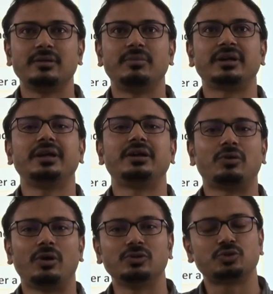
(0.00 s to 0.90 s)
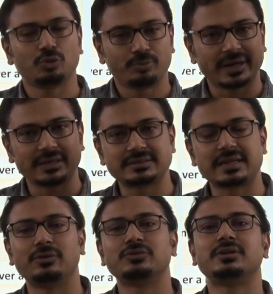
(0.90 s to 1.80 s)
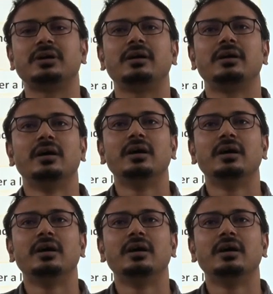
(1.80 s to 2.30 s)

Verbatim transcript: but it also brings down the